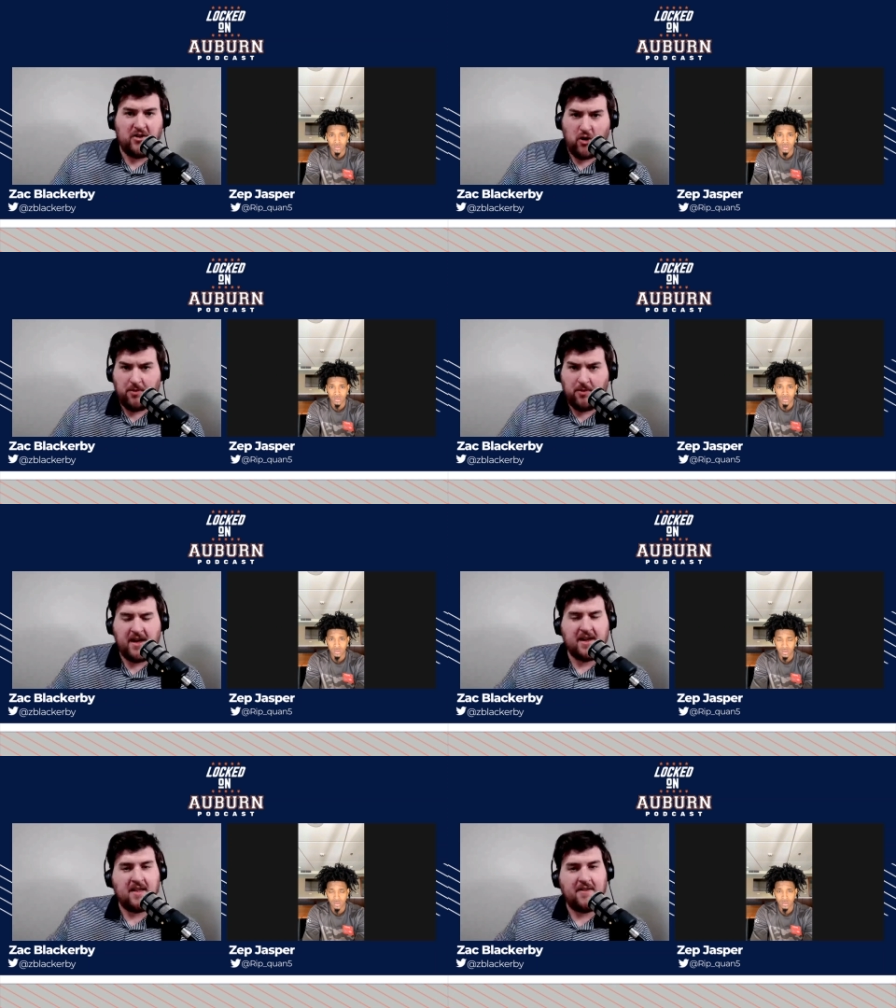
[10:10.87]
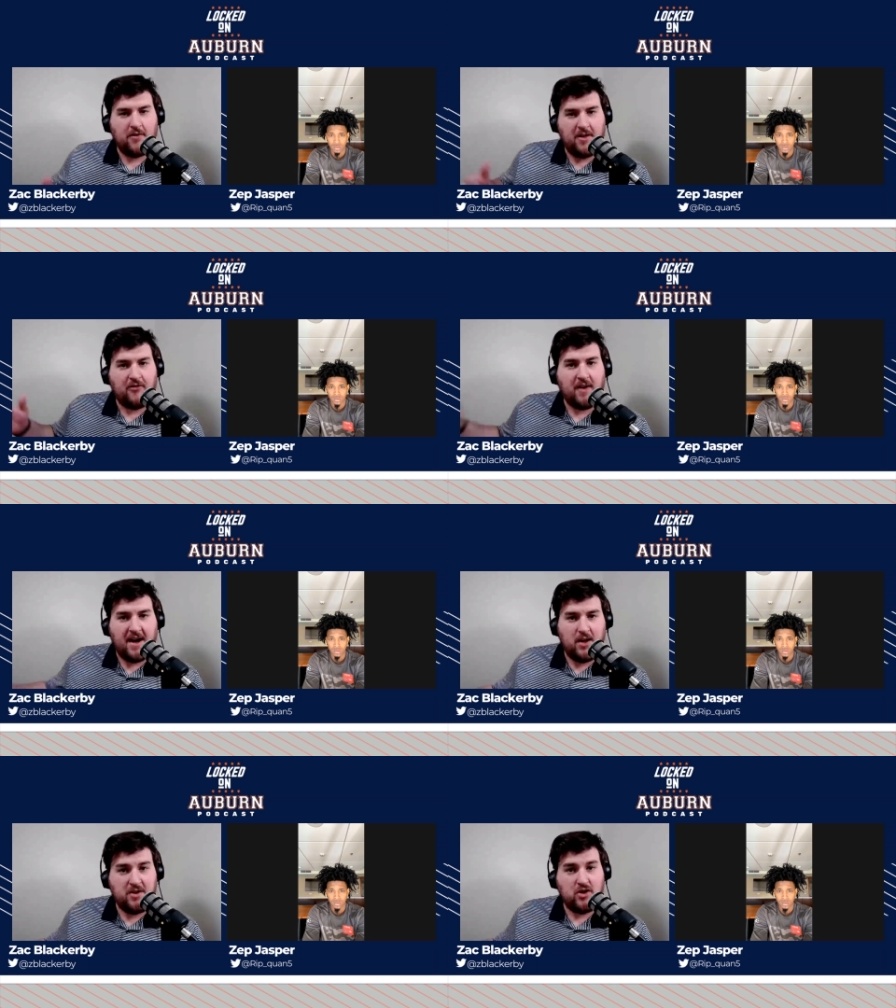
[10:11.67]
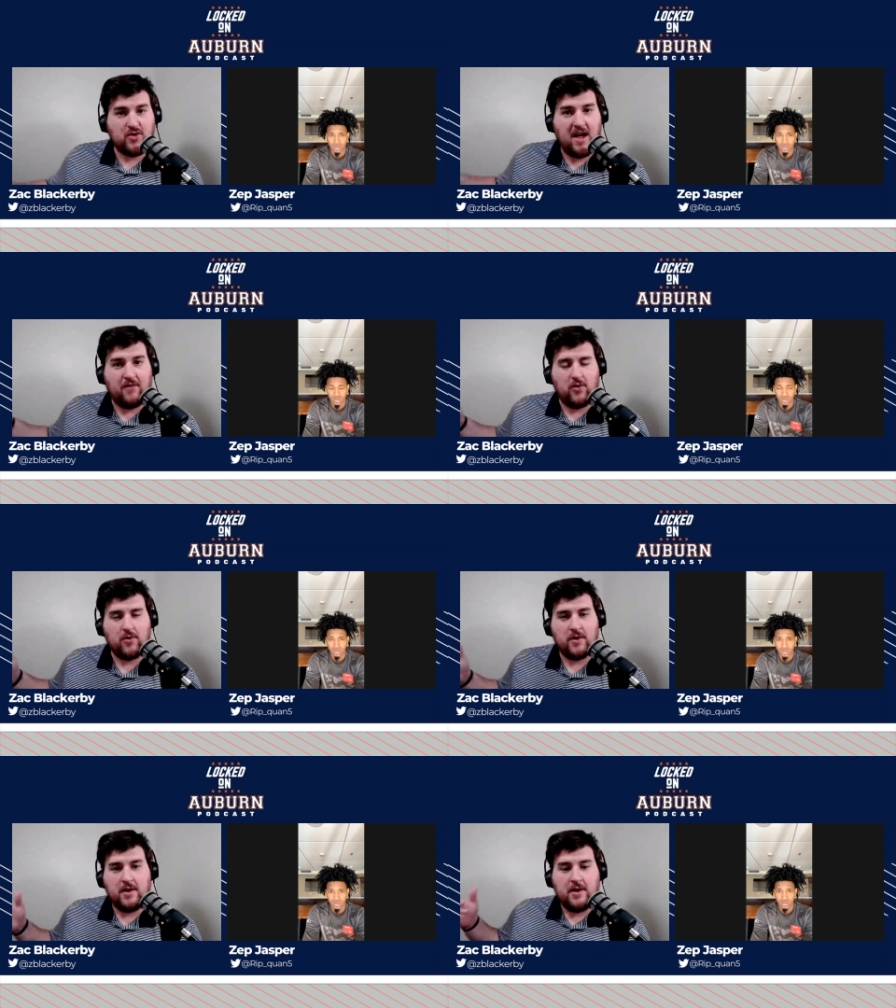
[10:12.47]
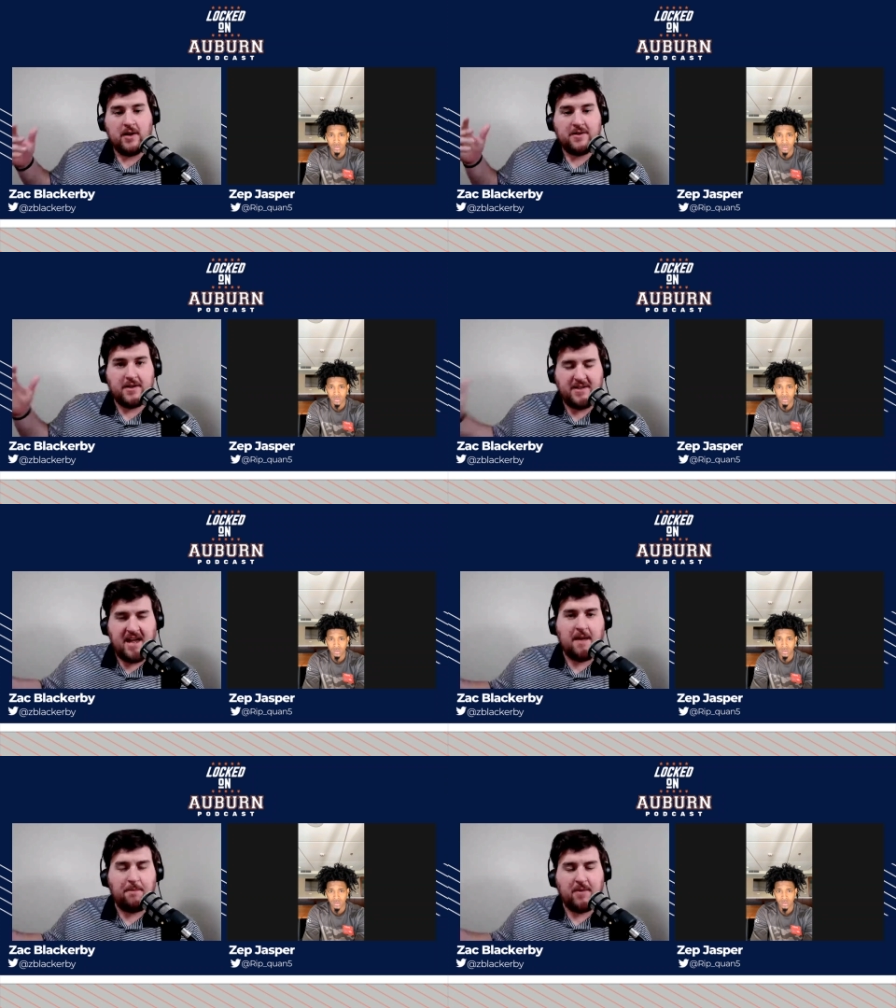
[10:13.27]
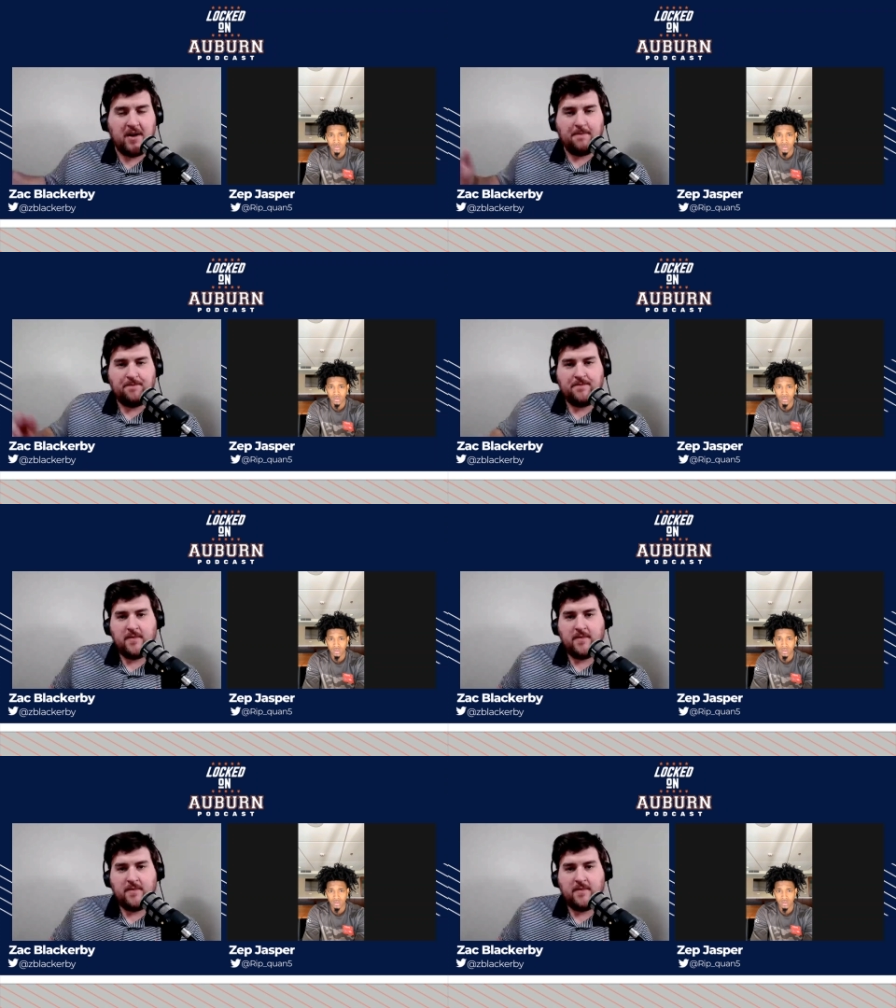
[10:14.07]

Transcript: and you don't play again until this Friday when you travel to Tampa.